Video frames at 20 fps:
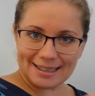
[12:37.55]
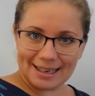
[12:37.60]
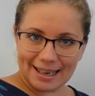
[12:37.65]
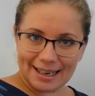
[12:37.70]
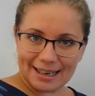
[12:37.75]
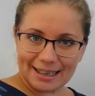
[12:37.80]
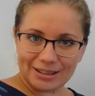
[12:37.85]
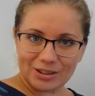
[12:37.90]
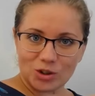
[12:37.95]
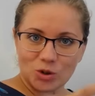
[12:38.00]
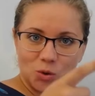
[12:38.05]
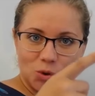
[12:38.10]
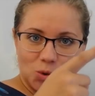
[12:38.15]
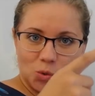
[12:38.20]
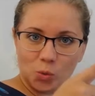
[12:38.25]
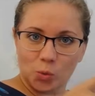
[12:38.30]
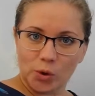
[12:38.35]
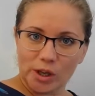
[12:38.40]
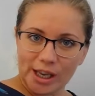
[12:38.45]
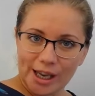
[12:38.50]
said
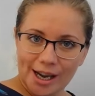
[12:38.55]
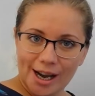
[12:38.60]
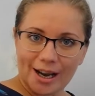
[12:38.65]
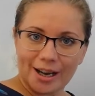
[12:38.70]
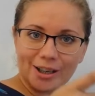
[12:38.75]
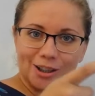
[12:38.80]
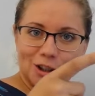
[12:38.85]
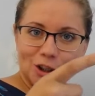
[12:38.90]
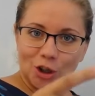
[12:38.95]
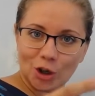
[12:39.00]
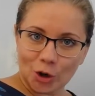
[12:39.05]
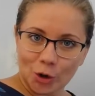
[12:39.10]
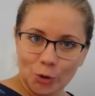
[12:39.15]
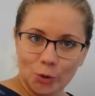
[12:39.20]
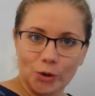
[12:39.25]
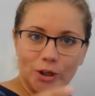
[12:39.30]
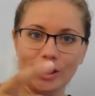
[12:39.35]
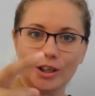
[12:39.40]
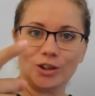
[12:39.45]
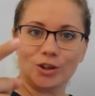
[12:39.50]
we are
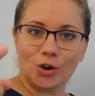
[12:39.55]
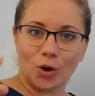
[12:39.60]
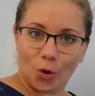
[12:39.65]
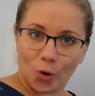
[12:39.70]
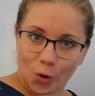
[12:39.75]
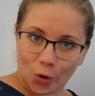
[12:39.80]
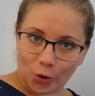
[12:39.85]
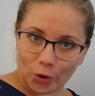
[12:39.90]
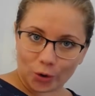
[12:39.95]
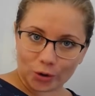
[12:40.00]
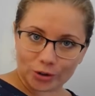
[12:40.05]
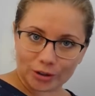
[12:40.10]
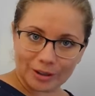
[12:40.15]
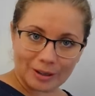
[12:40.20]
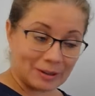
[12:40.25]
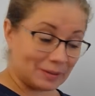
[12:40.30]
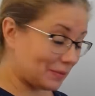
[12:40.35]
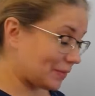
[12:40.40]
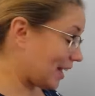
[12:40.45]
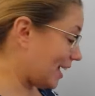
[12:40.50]
going on?
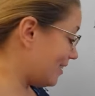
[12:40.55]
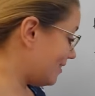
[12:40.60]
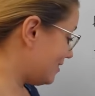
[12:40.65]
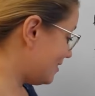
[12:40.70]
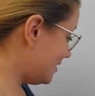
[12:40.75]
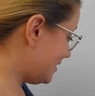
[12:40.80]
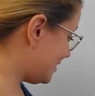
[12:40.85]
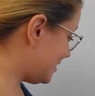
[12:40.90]
And this